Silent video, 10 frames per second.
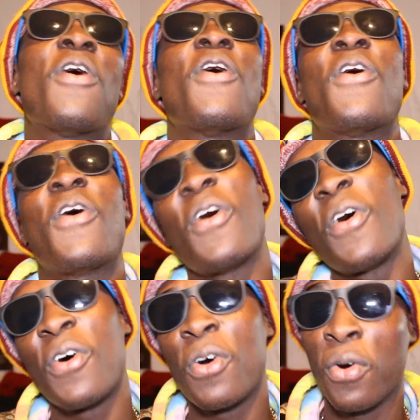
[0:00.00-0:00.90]
oh,
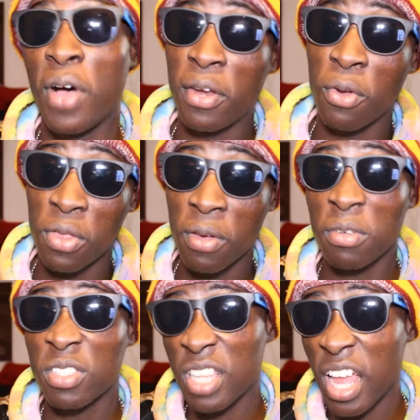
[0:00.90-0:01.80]
oh, oh, and all the
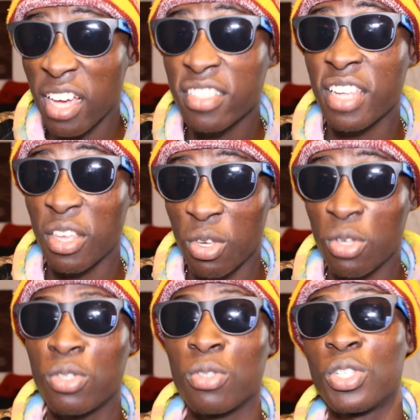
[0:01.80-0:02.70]
slags that you
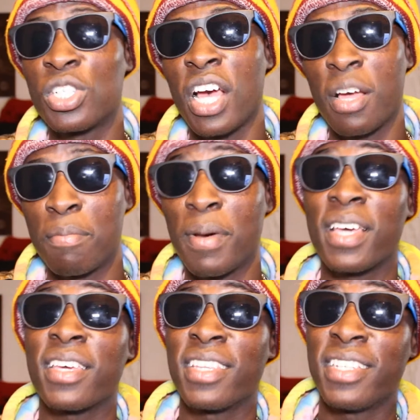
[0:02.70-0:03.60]
used to shout
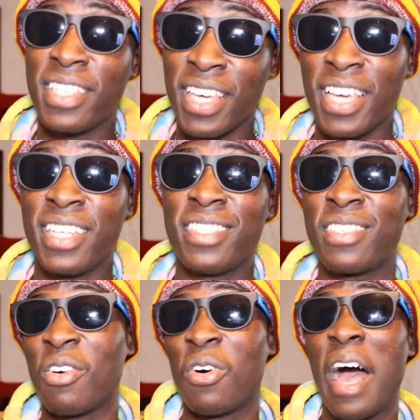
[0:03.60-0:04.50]
back in the
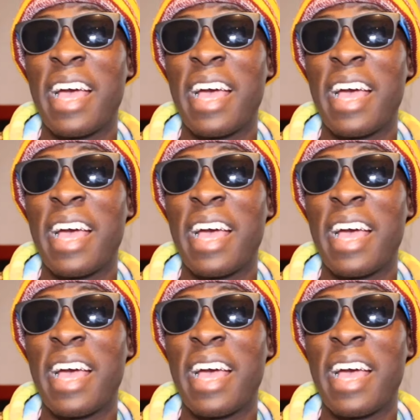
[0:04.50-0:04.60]
days